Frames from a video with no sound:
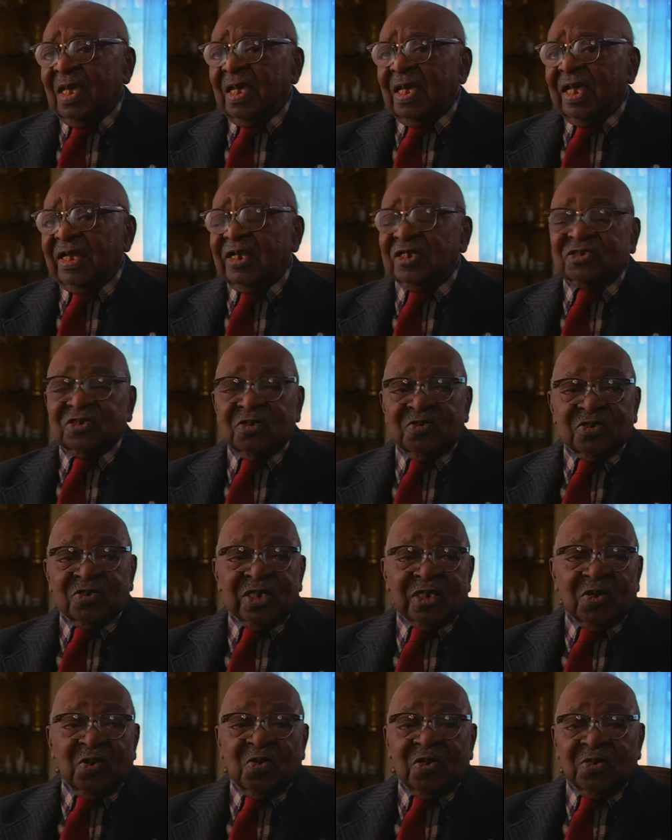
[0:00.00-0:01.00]
And as soon as he
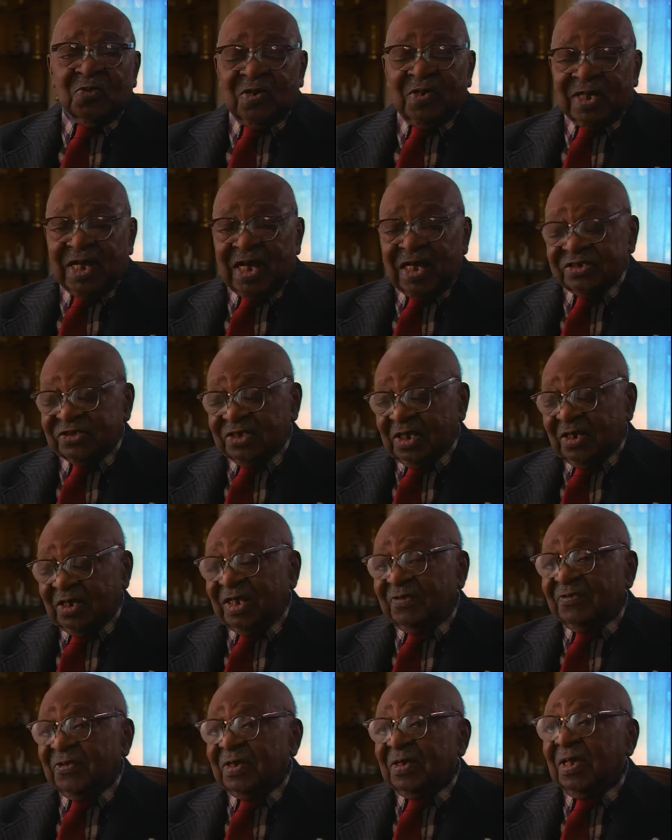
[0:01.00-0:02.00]
go in one house
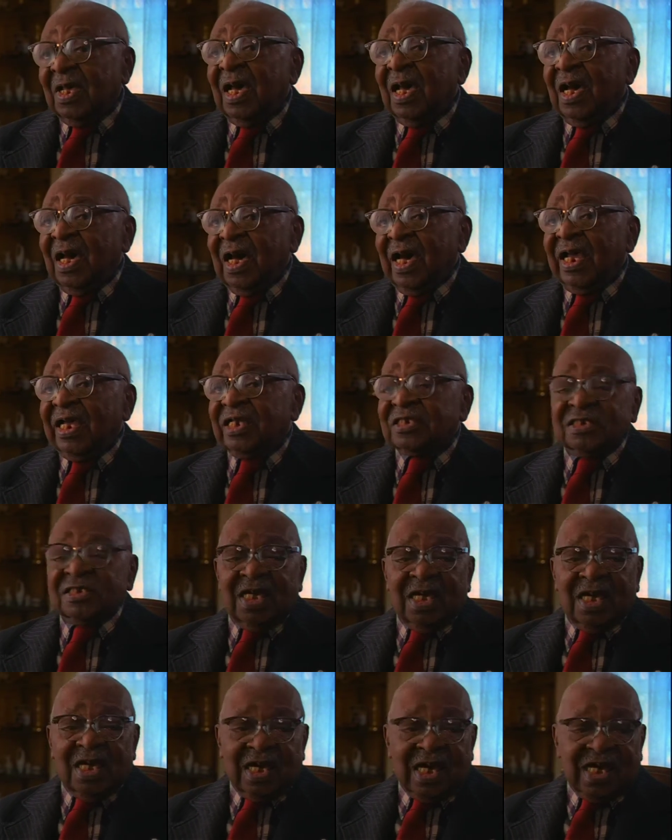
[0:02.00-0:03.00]
delivering ice,
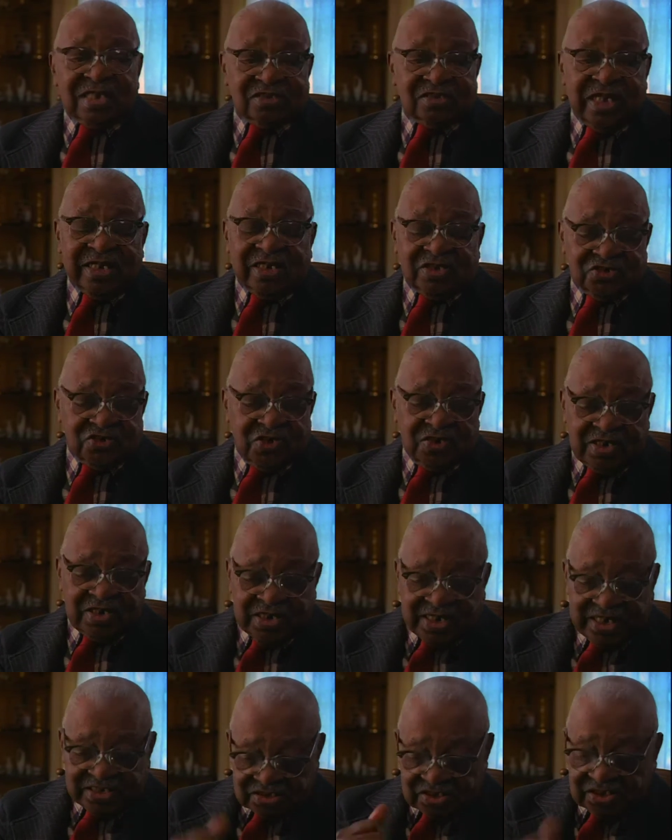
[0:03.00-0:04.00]
I'd take a chunk of
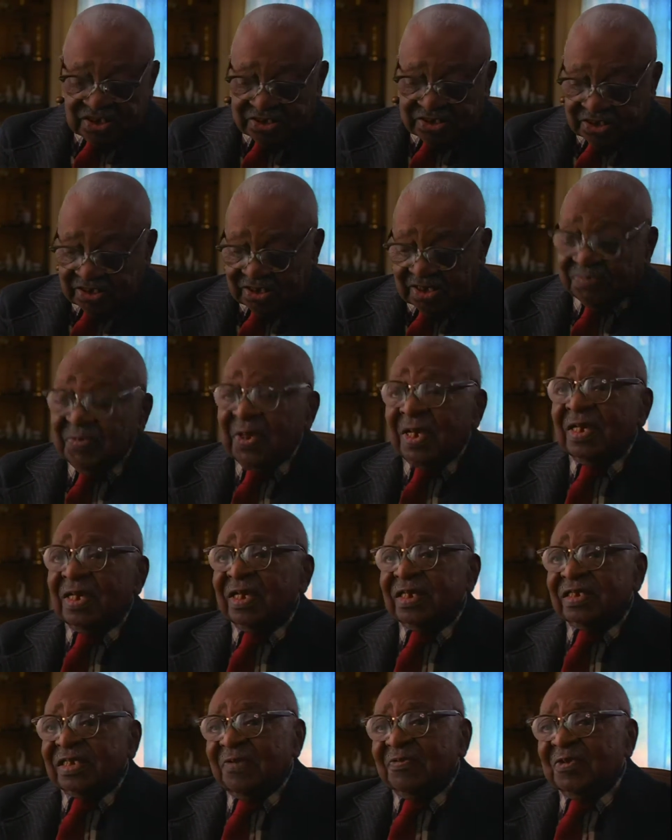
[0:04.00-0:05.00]
ice and cut it up
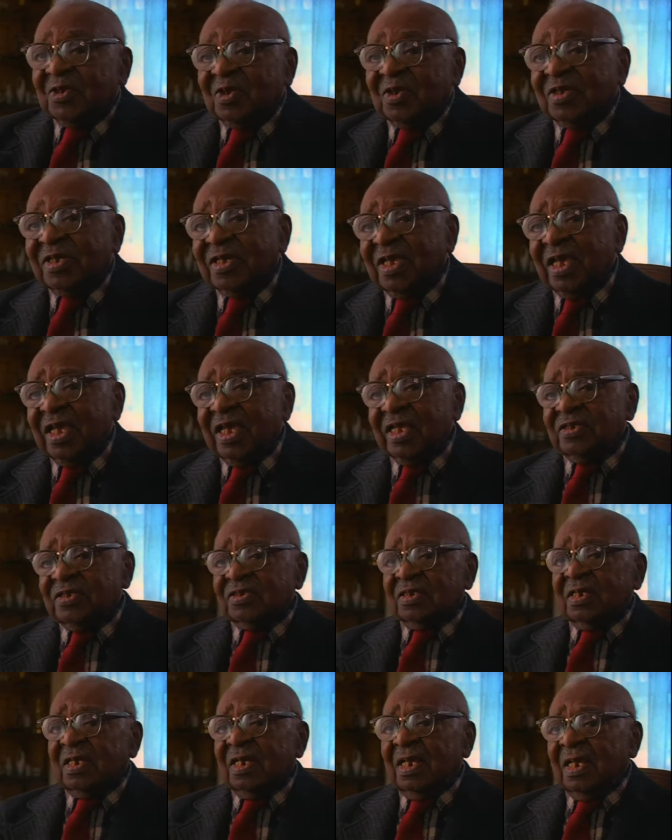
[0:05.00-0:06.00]
and give it to the kids.
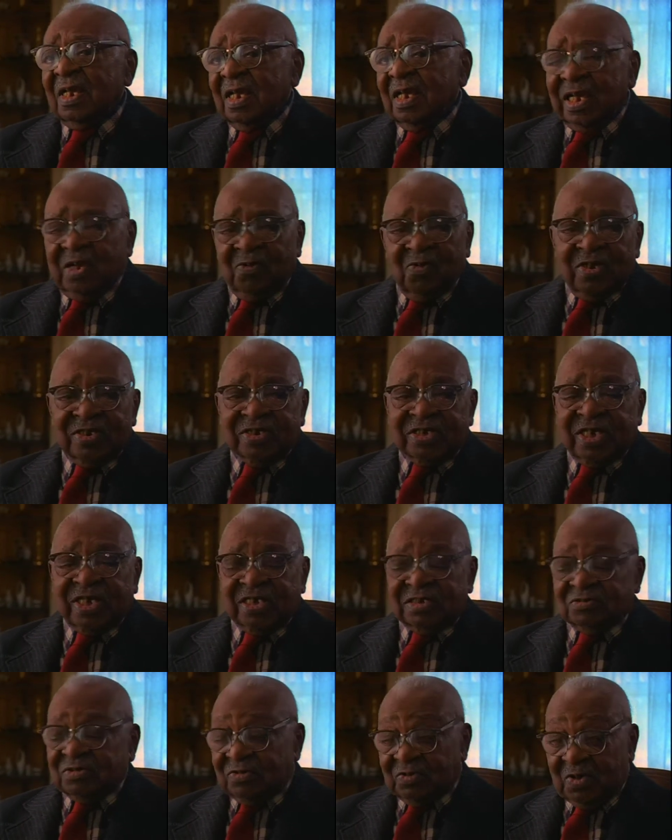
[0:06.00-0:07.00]
And one of the
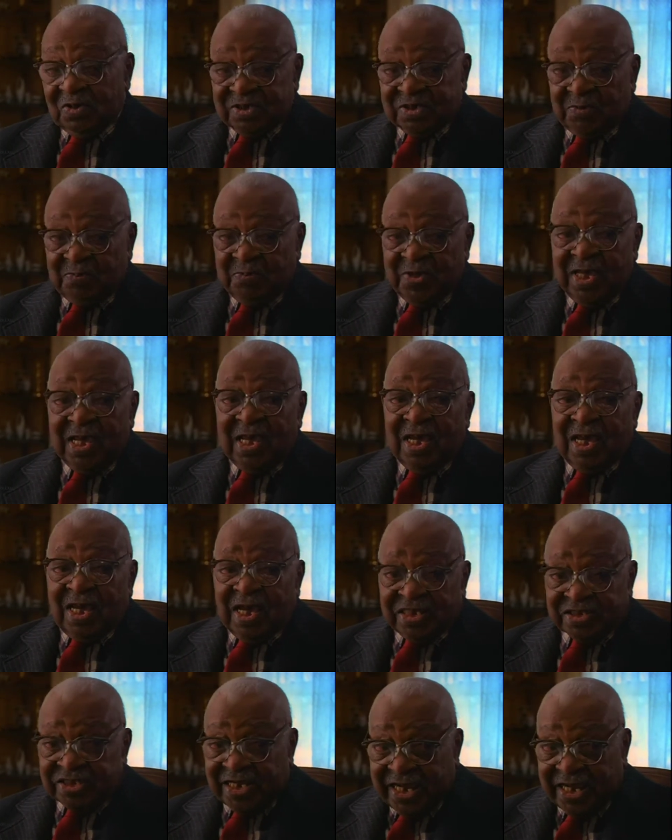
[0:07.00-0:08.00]
kids looked at me
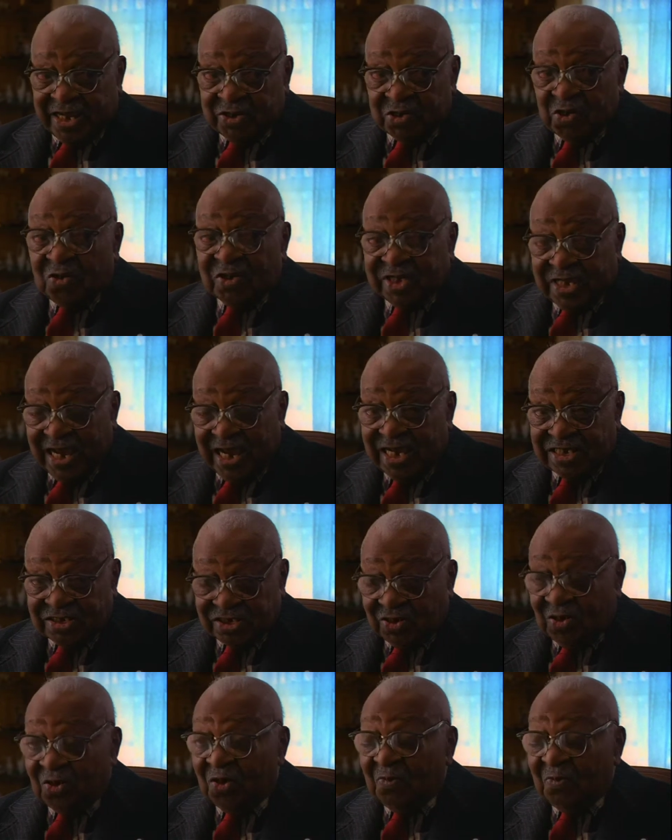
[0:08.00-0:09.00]
I said, hey, you the guy that
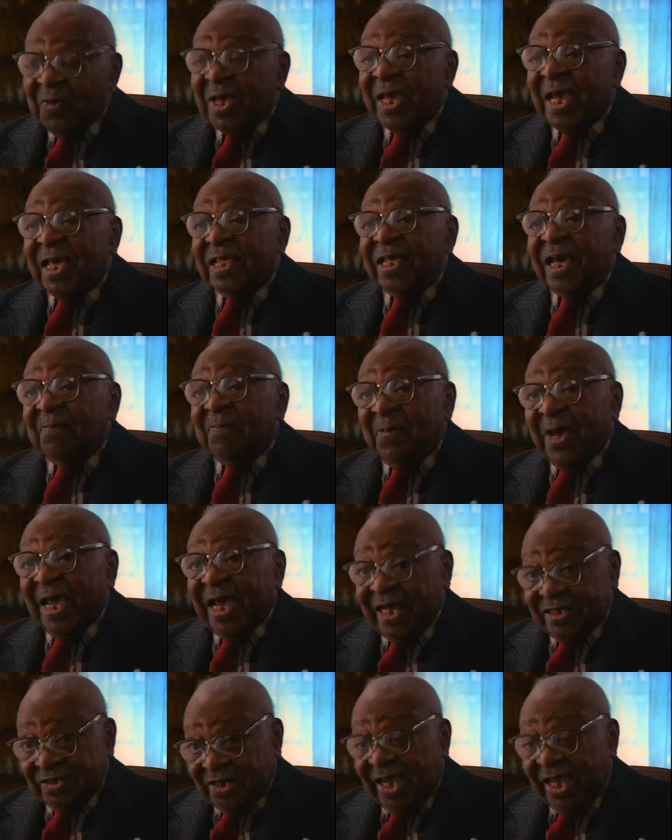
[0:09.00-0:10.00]
called me that
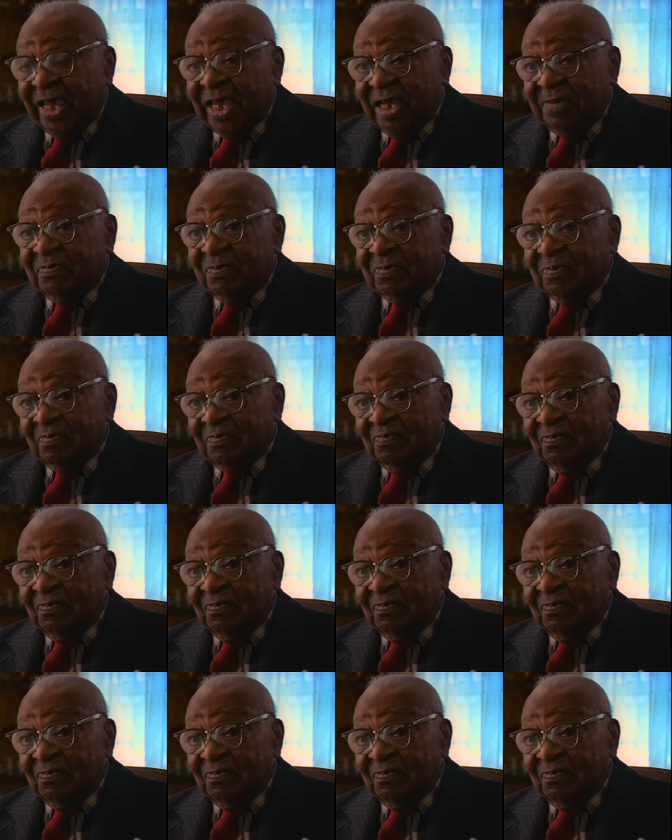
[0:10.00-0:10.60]
bad name.